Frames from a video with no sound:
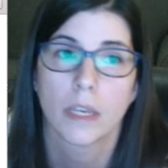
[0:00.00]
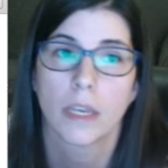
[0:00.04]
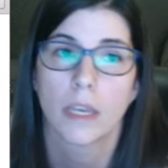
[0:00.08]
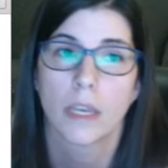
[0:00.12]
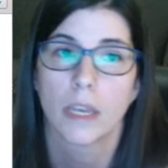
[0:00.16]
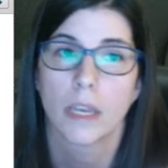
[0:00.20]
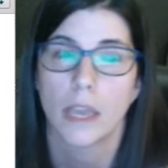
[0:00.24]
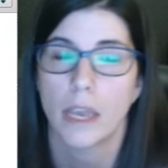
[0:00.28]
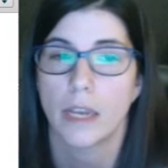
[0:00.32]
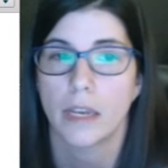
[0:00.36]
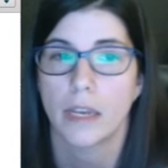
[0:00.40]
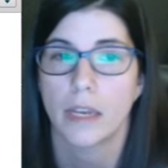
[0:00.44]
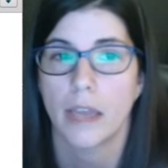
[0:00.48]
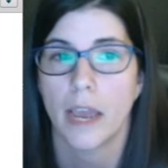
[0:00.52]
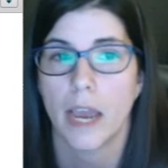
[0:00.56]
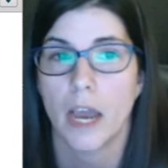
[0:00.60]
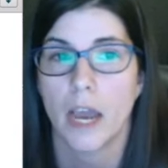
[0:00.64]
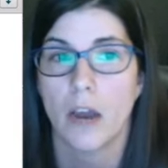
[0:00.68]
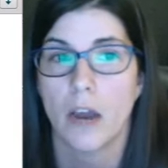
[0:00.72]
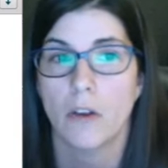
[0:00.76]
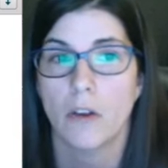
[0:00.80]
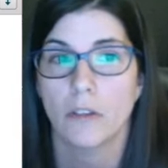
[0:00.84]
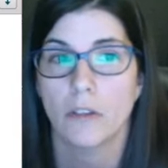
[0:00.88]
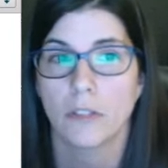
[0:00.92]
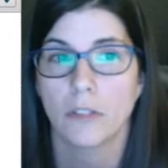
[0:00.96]
And
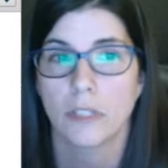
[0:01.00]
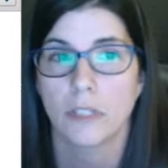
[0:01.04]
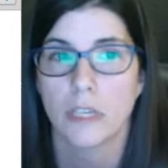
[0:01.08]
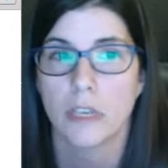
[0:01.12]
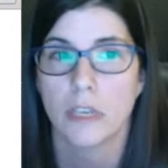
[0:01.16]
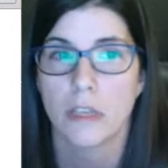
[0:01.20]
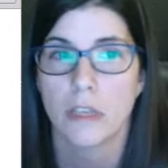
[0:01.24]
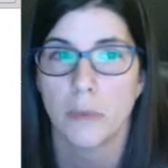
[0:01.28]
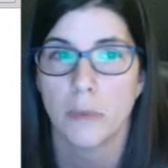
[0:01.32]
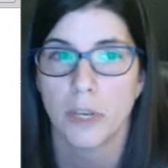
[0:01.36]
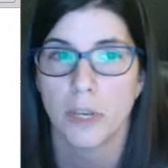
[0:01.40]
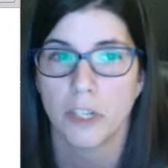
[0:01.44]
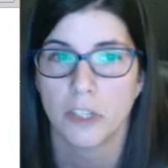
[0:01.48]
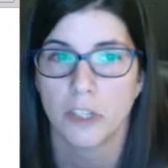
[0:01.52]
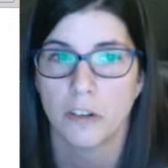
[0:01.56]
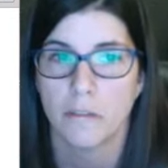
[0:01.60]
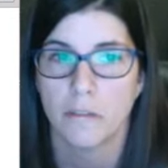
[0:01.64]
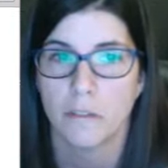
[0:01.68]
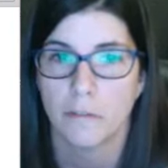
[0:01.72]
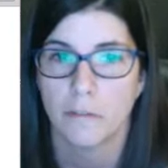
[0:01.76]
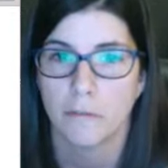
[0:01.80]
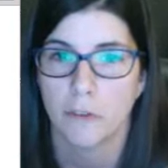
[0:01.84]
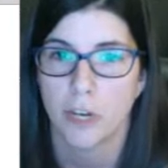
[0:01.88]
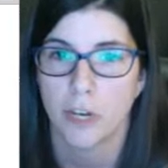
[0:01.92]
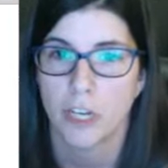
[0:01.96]
now you'll see the picture
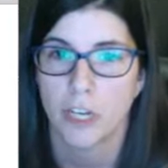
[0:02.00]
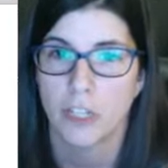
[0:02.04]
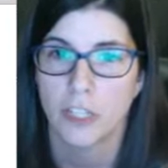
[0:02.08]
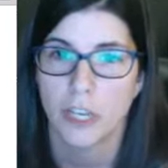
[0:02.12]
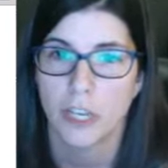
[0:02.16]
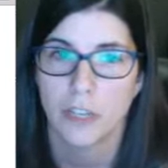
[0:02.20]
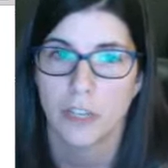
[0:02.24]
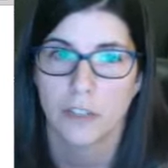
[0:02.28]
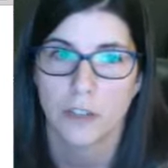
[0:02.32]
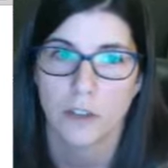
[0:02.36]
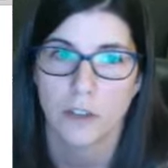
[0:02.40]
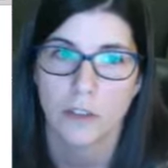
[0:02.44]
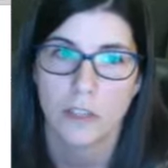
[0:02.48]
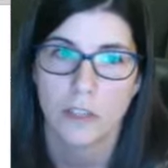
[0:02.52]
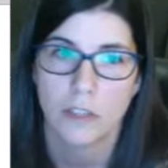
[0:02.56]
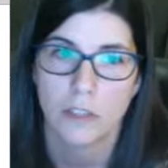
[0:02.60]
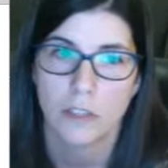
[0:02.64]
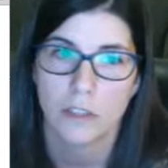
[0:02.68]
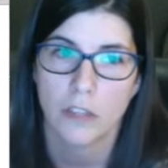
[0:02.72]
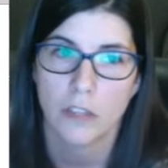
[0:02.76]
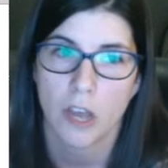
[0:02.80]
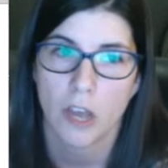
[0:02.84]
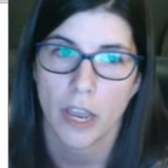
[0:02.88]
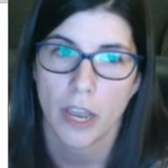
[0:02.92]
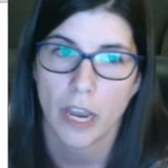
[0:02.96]
of the fridge has all these
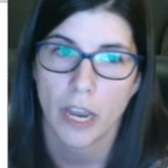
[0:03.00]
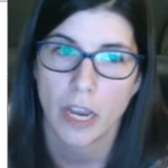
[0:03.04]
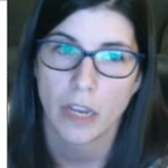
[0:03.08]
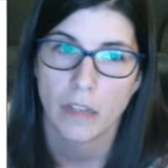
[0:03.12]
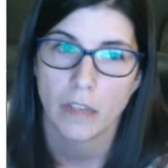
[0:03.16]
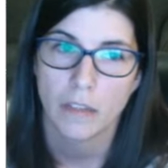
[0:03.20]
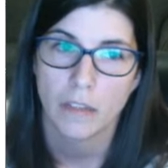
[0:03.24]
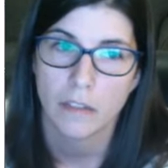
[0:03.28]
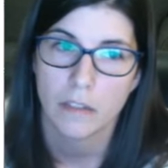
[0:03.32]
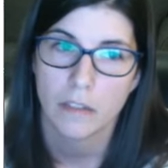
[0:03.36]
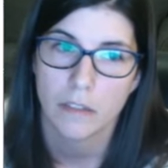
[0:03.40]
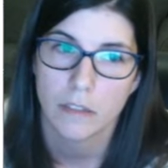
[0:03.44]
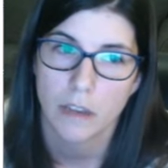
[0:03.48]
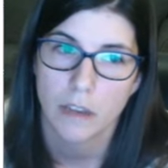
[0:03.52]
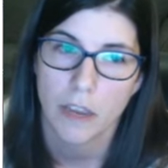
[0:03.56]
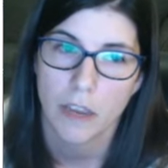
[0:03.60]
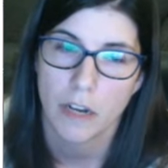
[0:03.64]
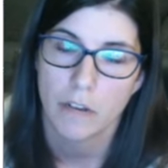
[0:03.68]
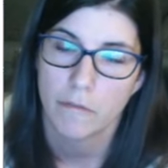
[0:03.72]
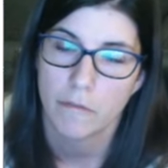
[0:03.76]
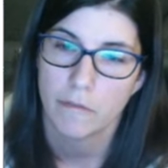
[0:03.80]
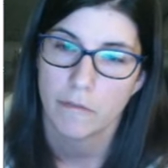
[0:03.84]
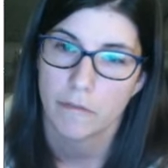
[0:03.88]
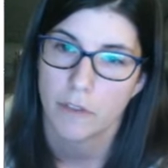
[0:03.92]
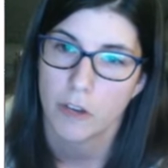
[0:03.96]
lines
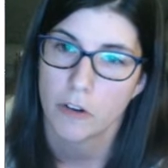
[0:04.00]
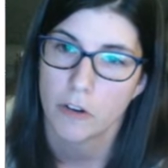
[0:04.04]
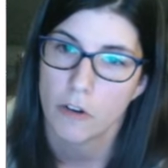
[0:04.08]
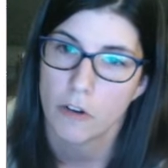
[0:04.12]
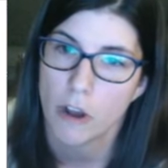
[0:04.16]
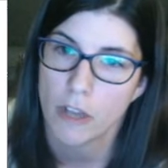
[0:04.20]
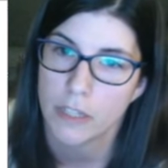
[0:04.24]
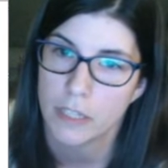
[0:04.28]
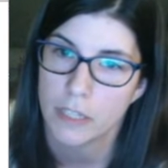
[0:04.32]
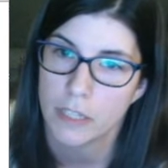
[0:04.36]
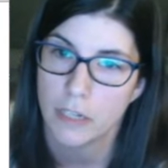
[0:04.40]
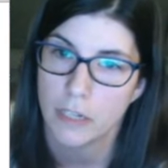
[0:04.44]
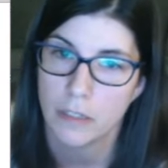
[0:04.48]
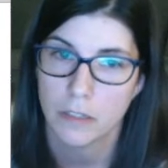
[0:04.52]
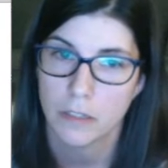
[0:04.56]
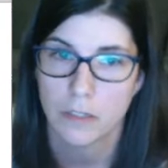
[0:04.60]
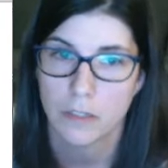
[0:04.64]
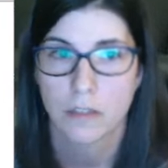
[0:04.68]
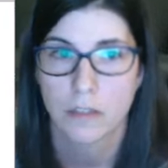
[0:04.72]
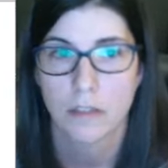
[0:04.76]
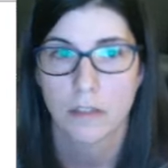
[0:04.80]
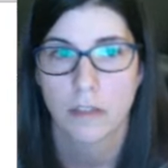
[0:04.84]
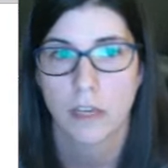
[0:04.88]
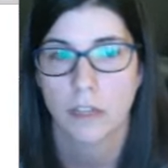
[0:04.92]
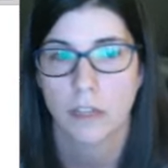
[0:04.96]
kind of across
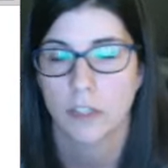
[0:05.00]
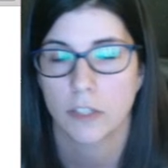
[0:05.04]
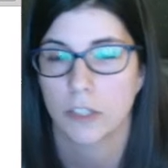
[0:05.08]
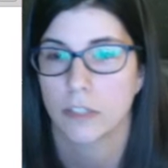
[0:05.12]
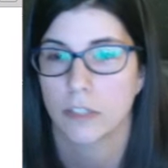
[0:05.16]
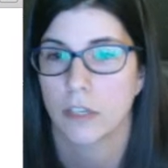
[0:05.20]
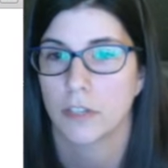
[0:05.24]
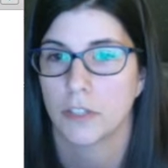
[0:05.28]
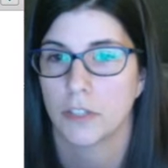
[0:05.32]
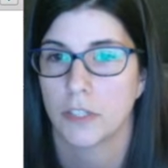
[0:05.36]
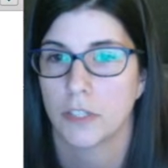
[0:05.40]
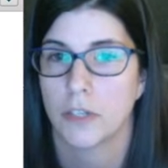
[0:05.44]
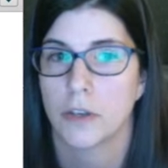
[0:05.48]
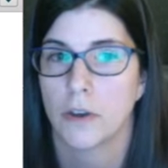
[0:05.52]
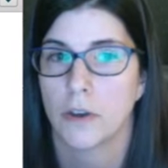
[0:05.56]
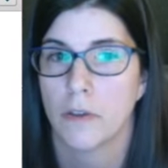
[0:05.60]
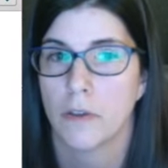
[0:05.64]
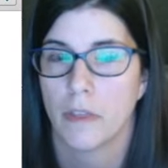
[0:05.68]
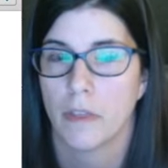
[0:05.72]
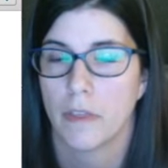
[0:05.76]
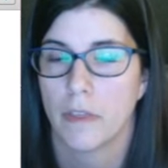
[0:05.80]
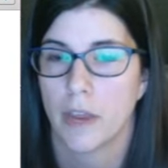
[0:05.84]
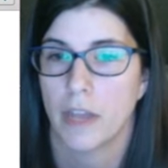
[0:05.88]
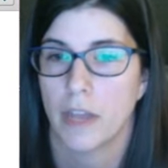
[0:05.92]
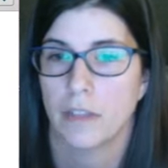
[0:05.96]
it. That just lets you know
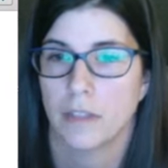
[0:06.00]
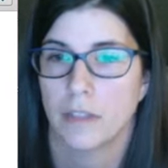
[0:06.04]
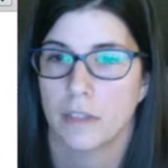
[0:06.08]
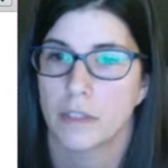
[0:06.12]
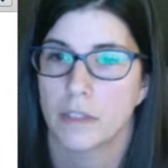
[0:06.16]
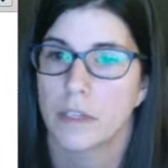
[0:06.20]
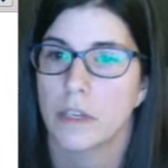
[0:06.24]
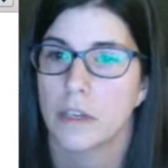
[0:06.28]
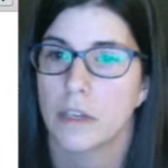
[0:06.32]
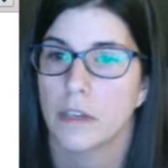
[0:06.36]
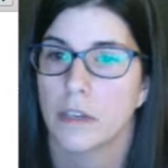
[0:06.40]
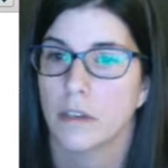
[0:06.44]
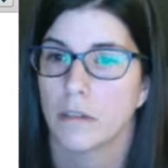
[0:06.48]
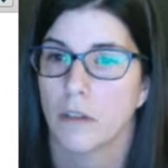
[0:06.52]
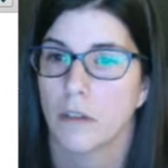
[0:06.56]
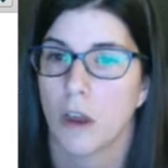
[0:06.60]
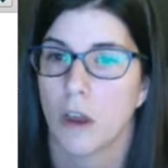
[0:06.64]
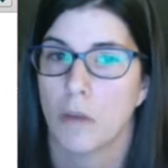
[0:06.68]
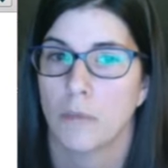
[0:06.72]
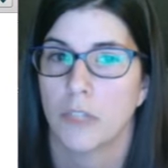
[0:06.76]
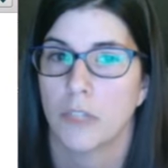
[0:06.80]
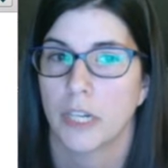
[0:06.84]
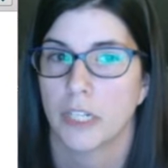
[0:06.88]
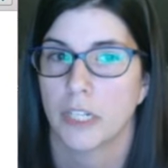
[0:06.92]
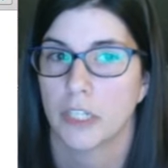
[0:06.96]
that that's the
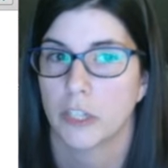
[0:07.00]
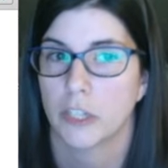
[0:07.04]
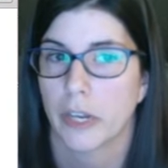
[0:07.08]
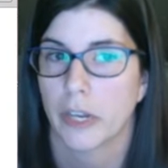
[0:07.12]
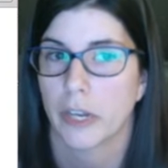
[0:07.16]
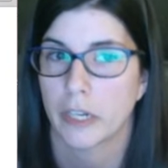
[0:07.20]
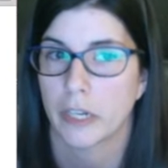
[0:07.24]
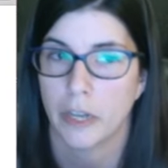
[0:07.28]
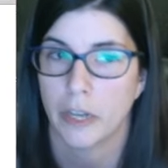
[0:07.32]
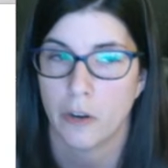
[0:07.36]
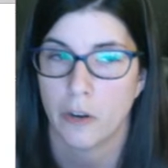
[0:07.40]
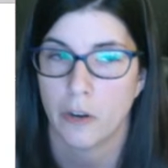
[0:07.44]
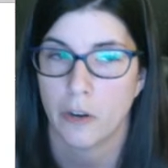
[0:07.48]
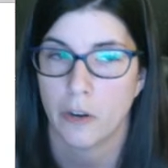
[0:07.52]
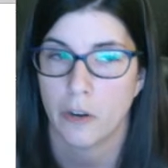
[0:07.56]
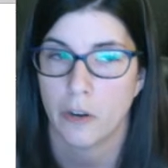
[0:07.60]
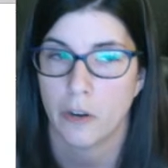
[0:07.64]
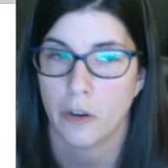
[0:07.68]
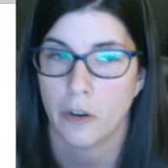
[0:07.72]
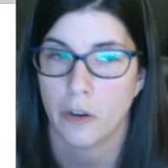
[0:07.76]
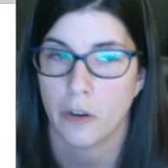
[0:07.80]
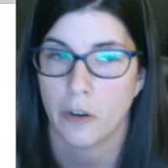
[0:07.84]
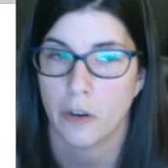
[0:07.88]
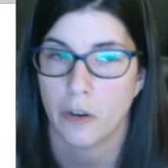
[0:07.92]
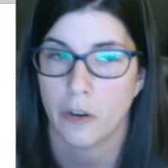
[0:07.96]
object you're editing right
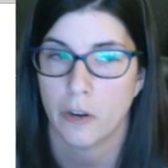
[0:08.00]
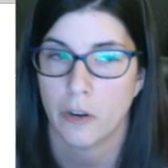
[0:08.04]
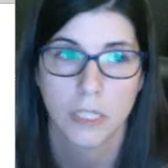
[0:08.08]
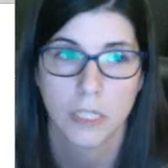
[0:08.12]
now.